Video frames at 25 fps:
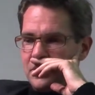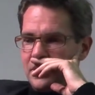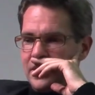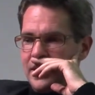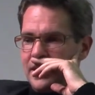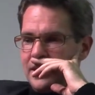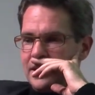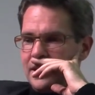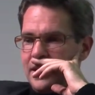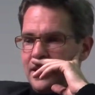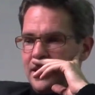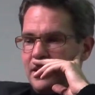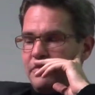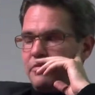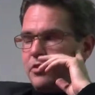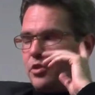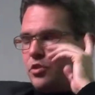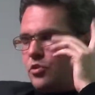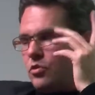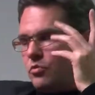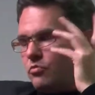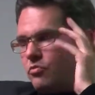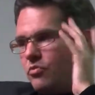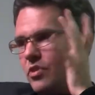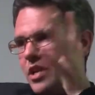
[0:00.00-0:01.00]
that, that if it
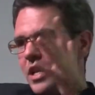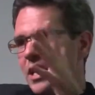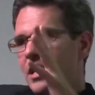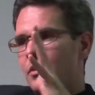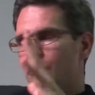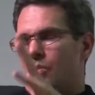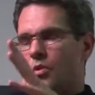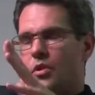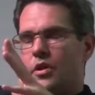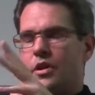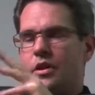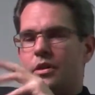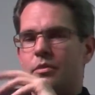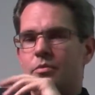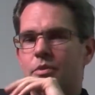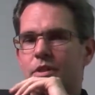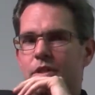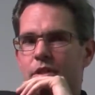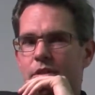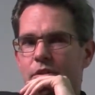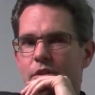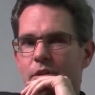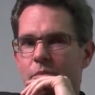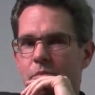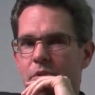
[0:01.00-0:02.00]
should really work with
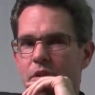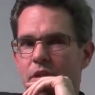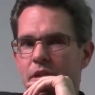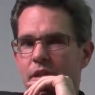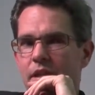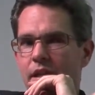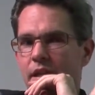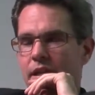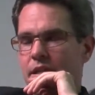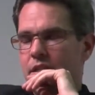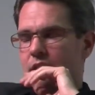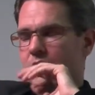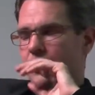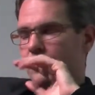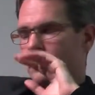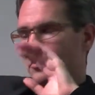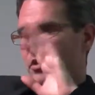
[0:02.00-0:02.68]
the communication,